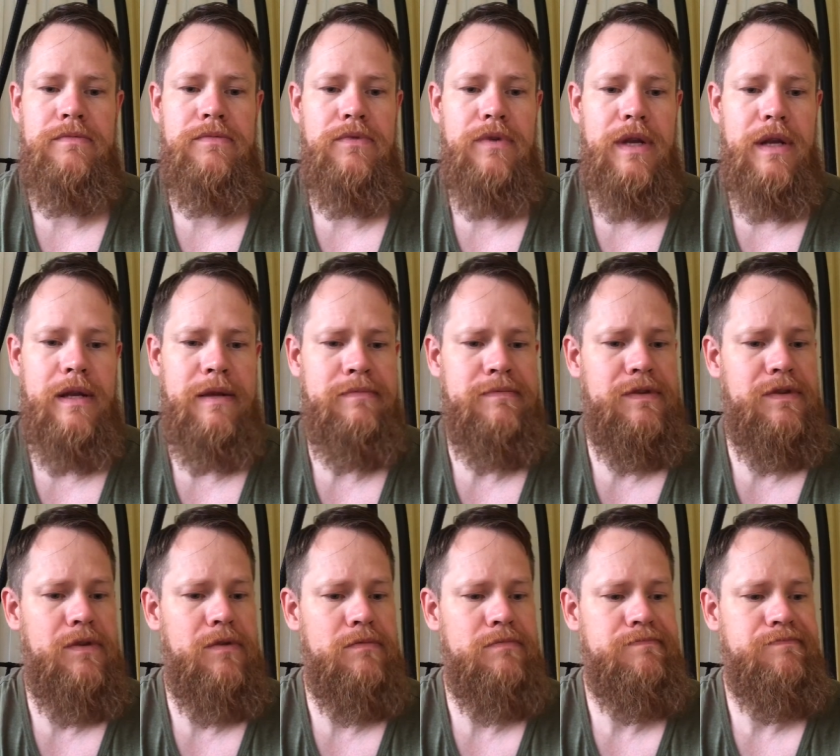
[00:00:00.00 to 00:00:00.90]
really.
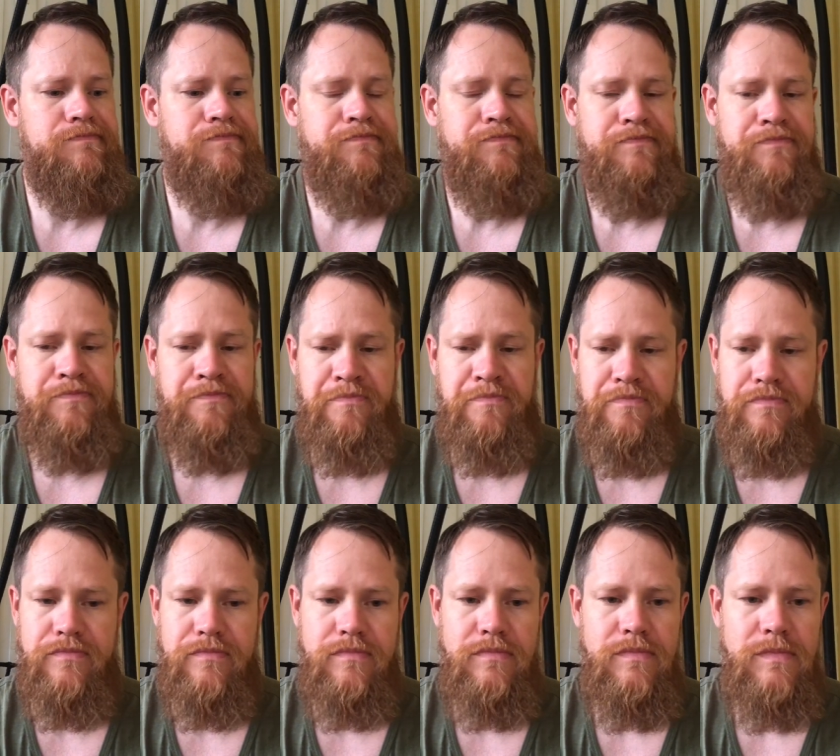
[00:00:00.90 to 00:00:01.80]
So
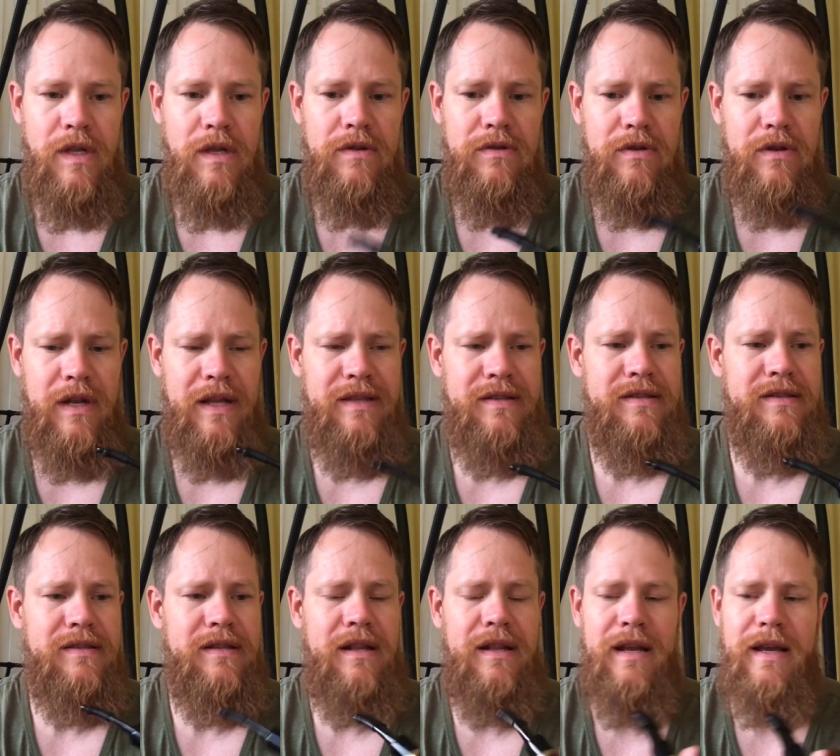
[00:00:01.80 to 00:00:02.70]

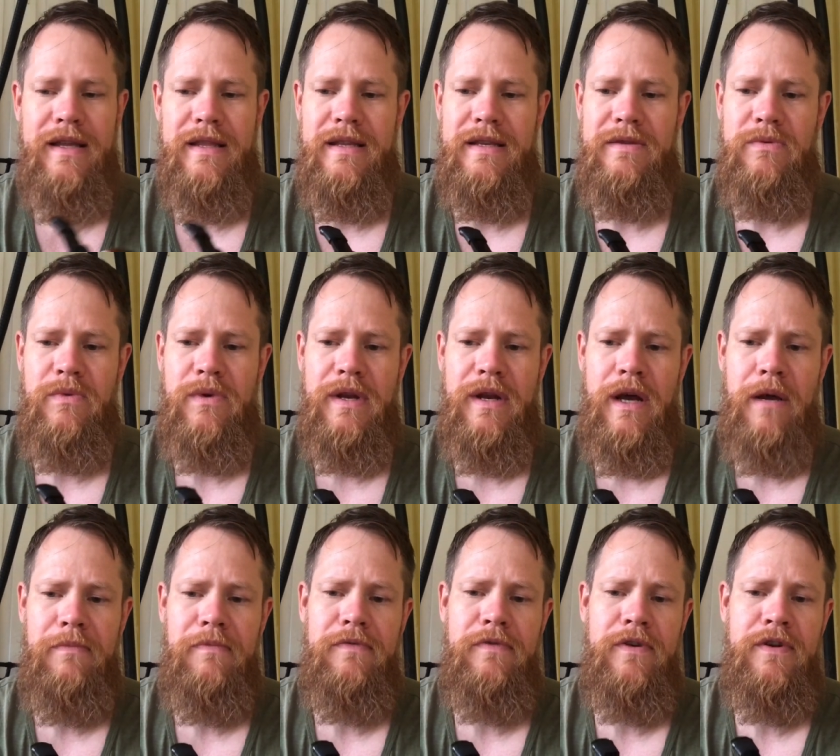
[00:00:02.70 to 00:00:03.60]
let's light this one
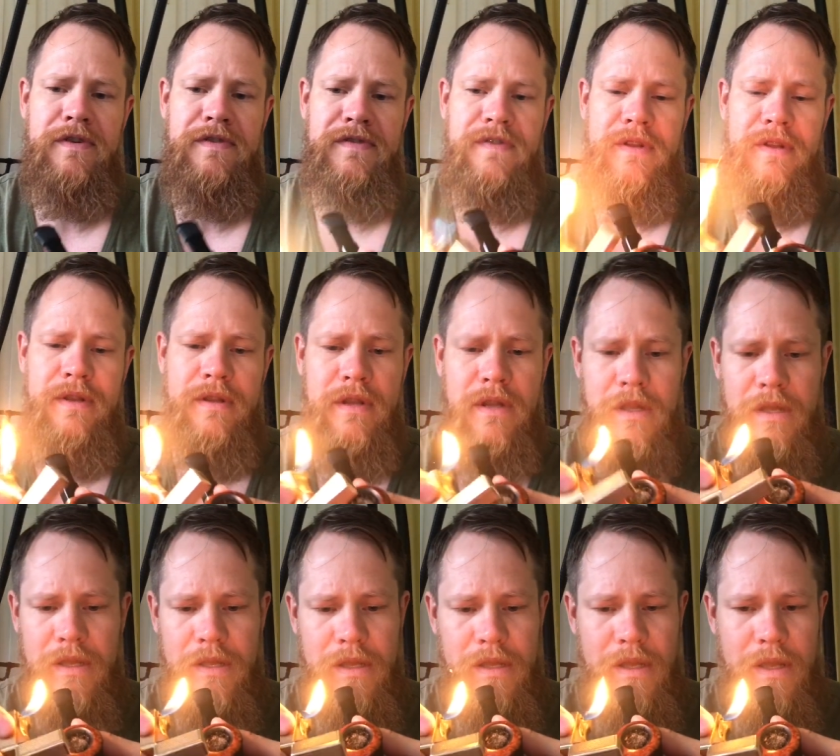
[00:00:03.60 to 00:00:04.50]
up first and
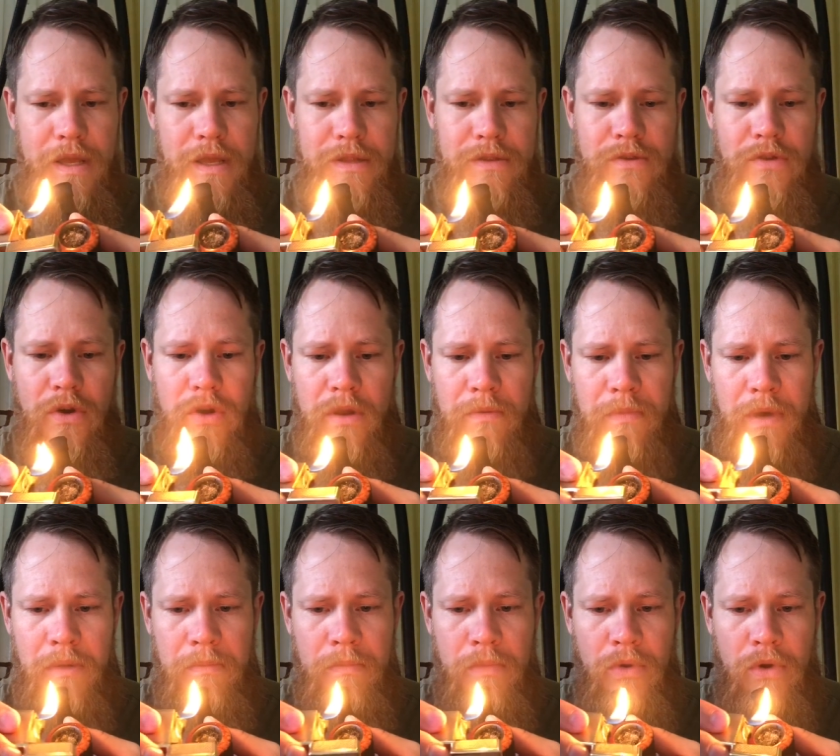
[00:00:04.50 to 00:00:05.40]
talk
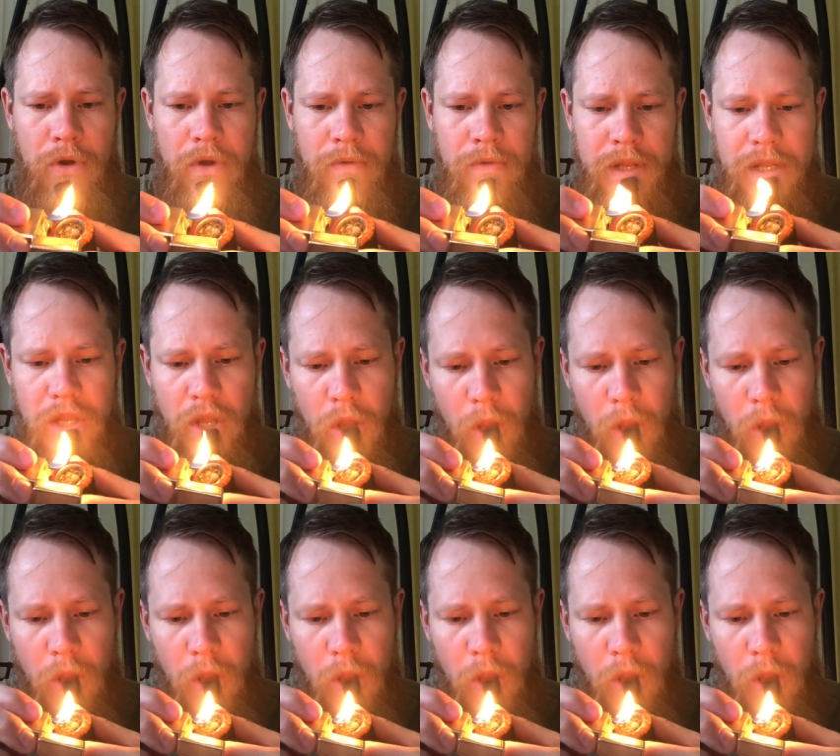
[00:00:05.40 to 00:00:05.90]
about more of it.